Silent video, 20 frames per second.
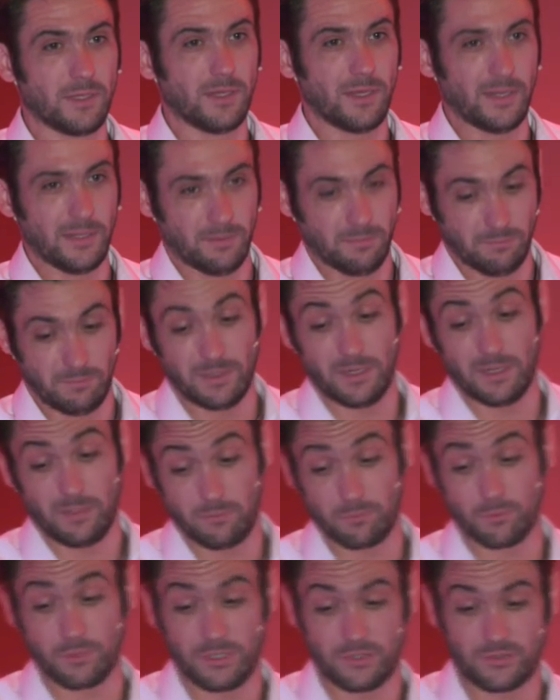in
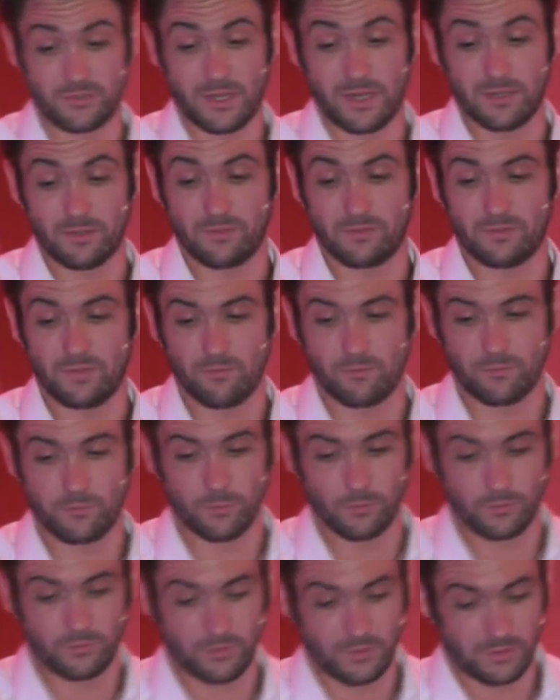British Standard
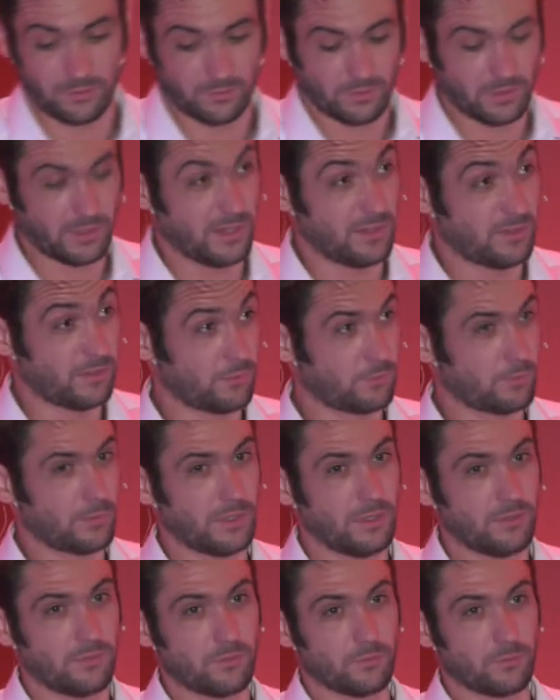746, the latest
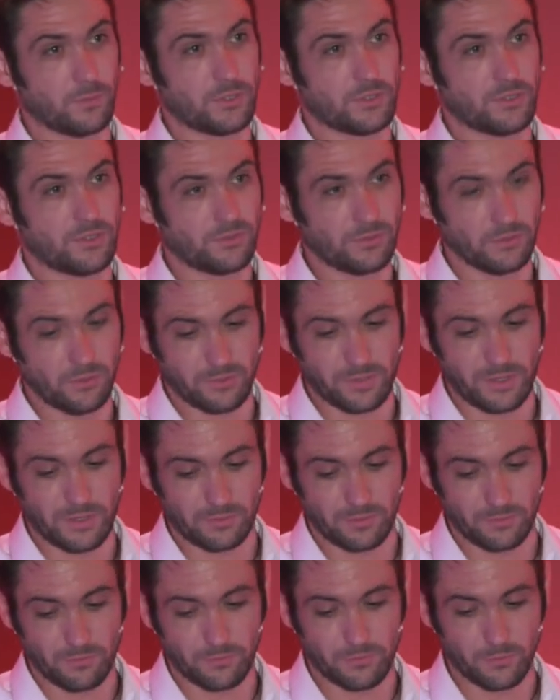release of which is
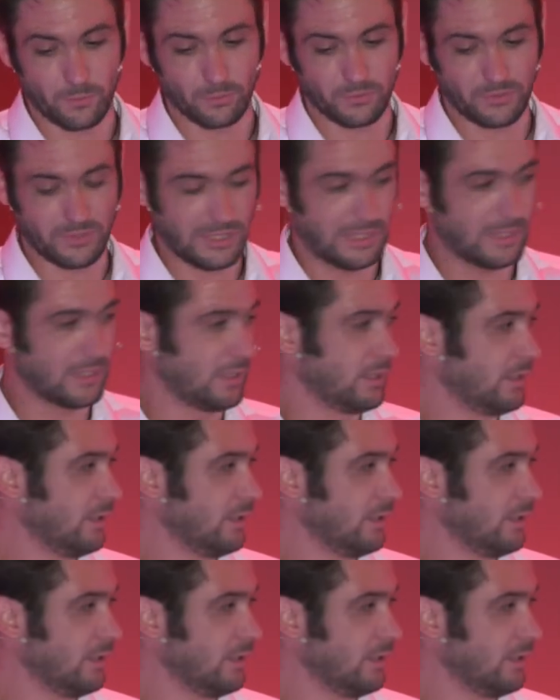2014.